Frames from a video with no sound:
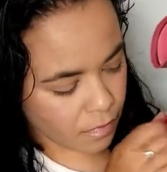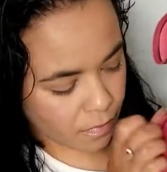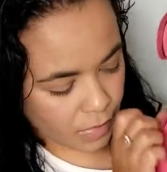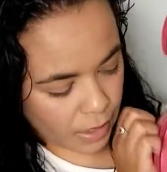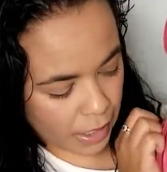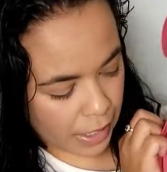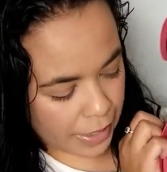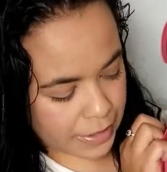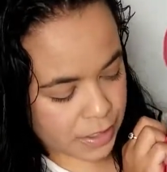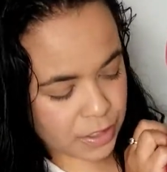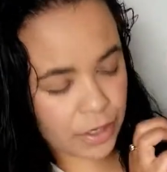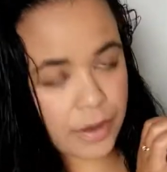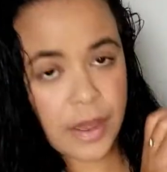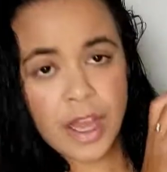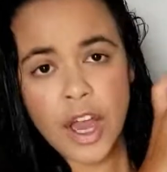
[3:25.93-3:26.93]
yeah,
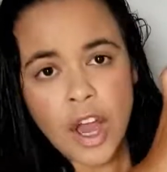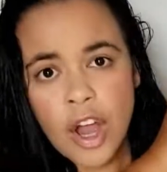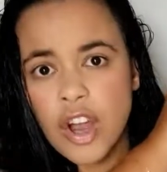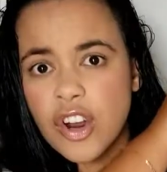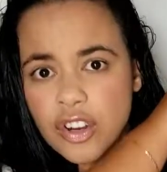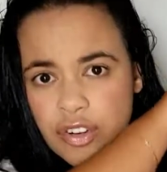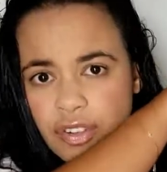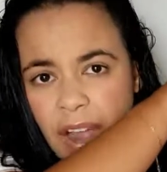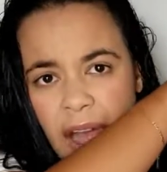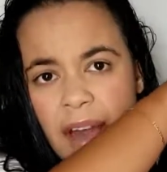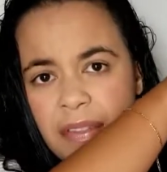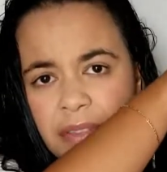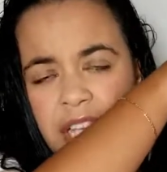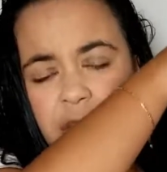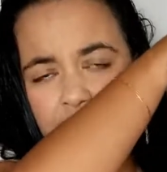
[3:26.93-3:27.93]
so
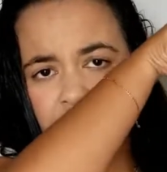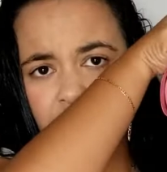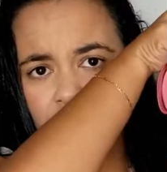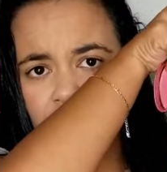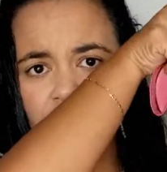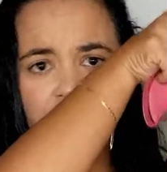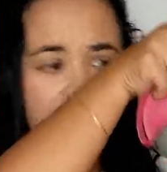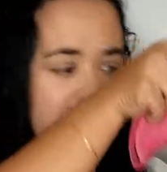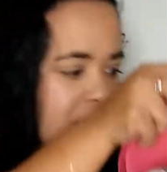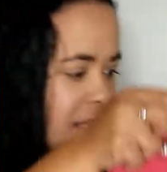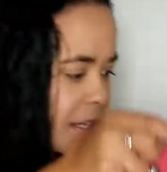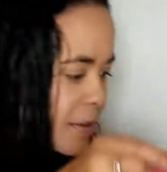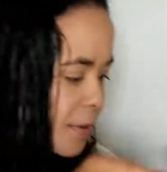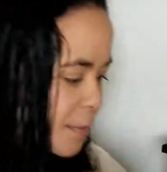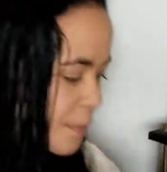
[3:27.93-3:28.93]
this is a great
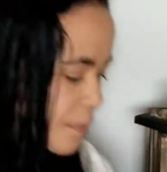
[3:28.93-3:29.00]
deal.